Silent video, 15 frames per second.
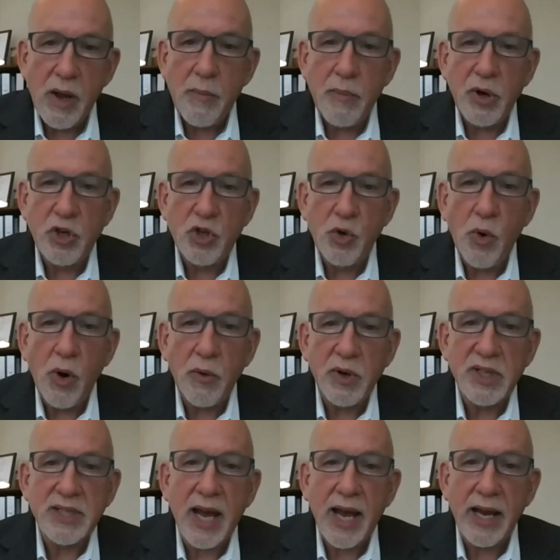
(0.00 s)
but you are
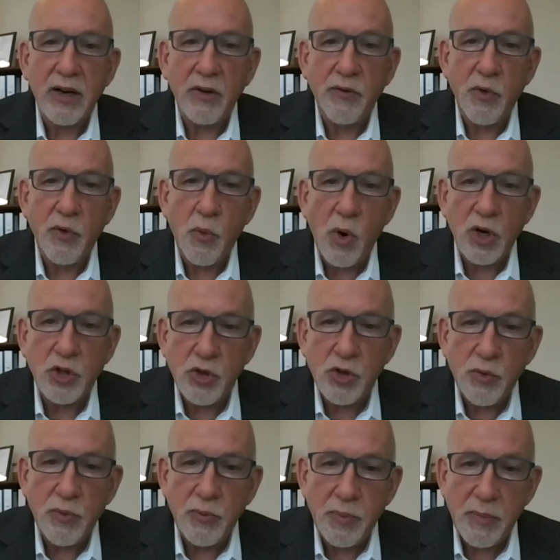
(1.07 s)
entitled for what
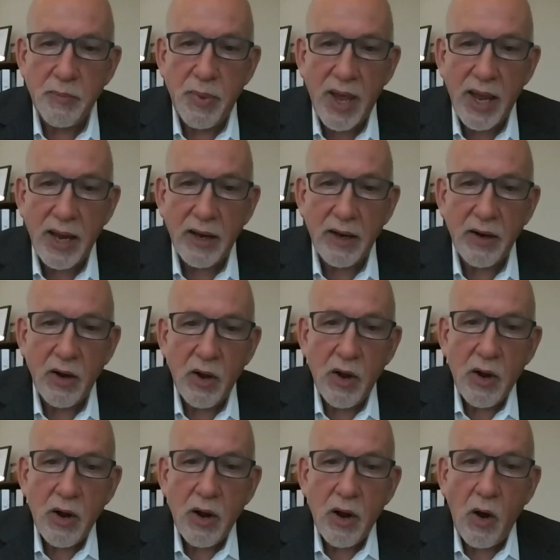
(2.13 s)
you've been paid
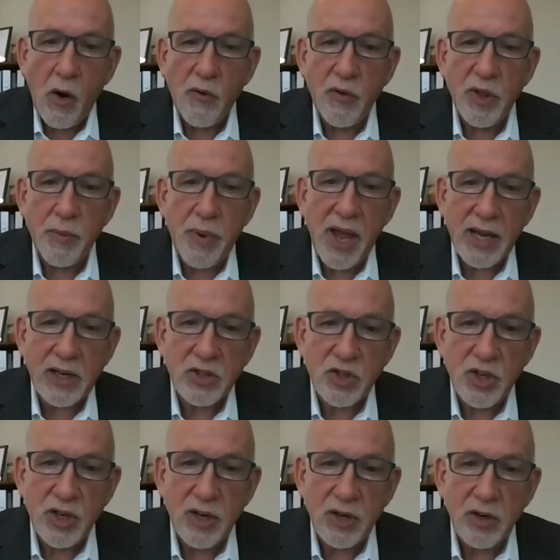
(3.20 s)
over the past
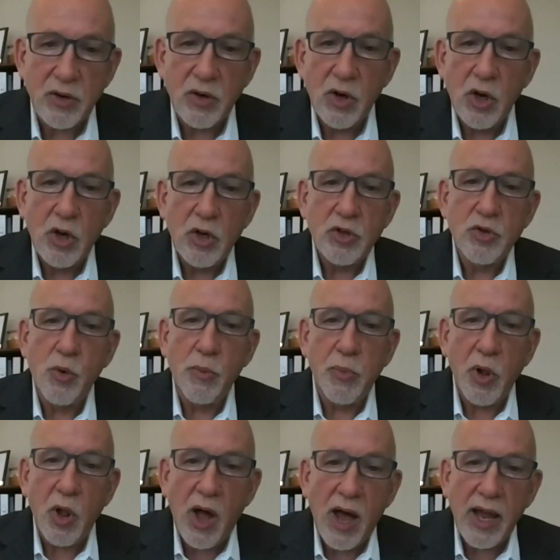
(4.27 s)
year to
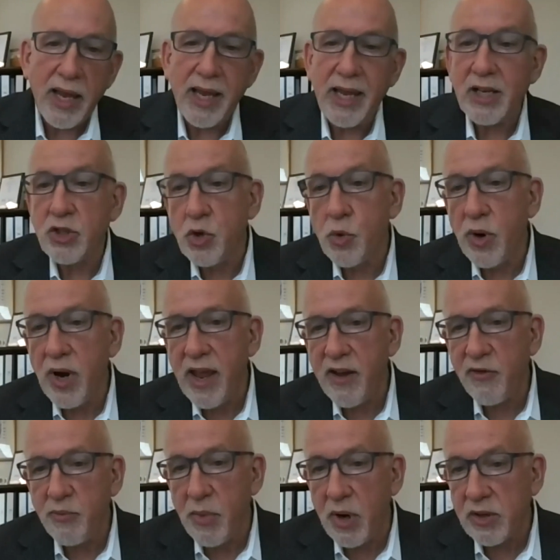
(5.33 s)
apply, get
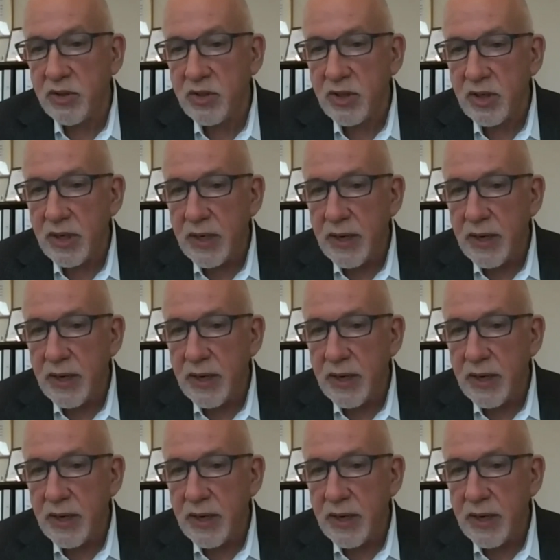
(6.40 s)
2.5 months,